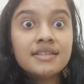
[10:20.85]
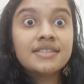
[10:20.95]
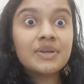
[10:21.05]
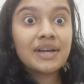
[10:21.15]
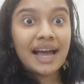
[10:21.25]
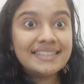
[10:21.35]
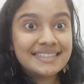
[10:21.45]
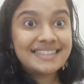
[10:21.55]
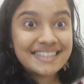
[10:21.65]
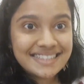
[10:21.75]
So
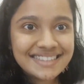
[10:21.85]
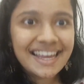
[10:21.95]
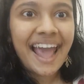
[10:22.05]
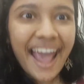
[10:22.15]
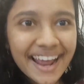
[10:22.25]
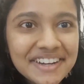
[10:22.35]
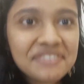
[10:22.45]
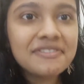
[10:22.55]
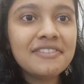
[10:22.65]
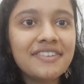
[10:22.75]
guys, this is the end
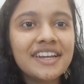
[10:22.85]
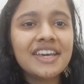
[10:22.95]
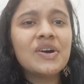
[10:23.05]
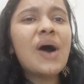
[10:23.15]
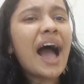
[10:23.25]
of my video.